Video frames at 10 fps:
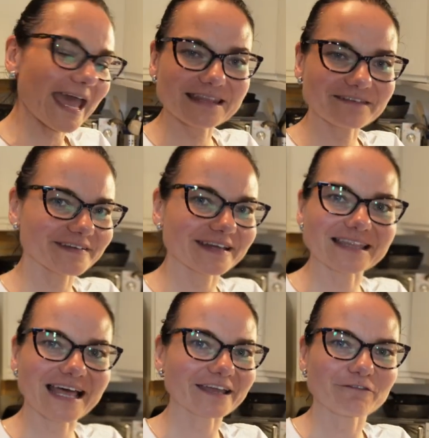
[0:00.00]

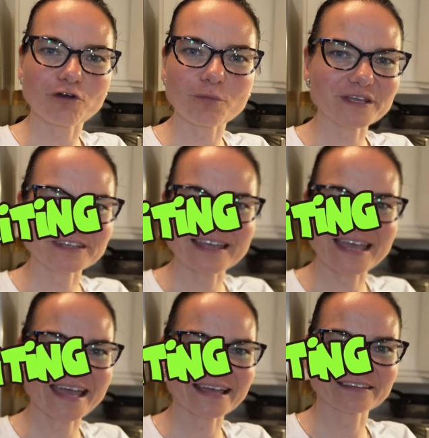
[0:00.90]
anything like
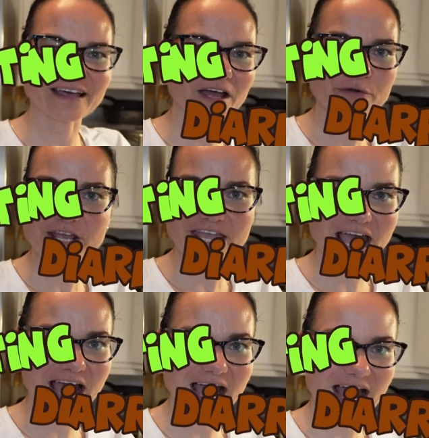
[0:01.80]
vomiting,
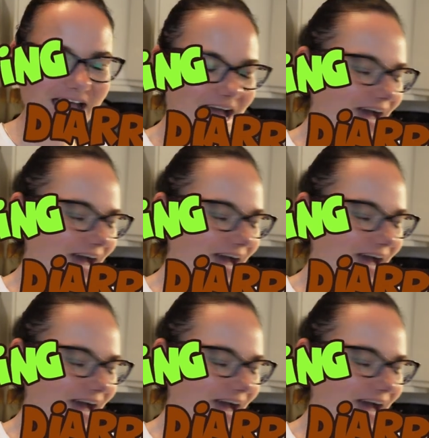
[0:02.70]
diarrhea,